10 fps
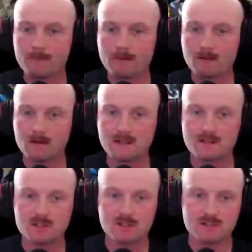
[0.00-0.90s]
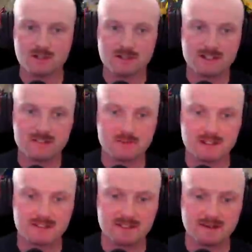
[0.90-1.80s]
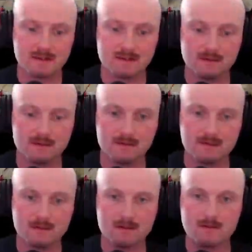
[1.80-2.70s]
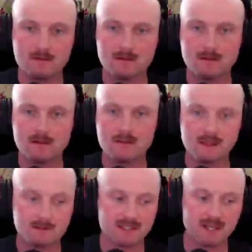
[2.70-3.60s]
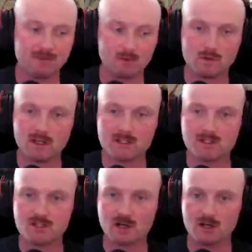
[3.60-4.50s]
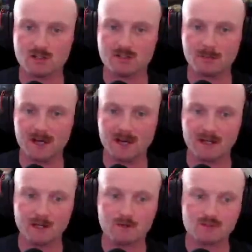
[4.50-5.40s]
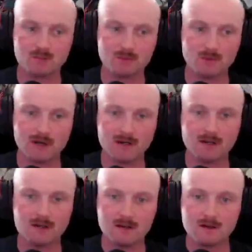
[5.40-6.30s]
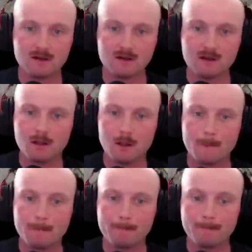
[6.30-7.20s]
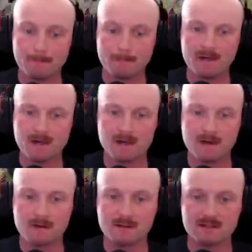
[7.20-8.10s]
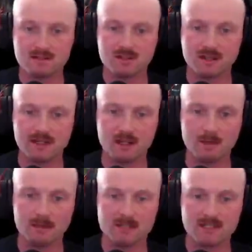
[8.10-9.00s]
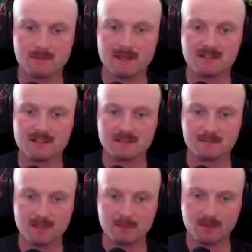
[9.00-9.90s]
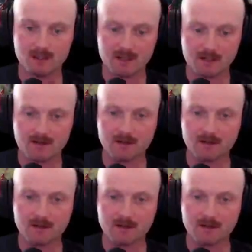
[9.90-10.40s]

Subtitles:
All right, charge our Secutores in. That was kind of a rushed charge, so it may not go super well. But let's try and help our teammates, people here.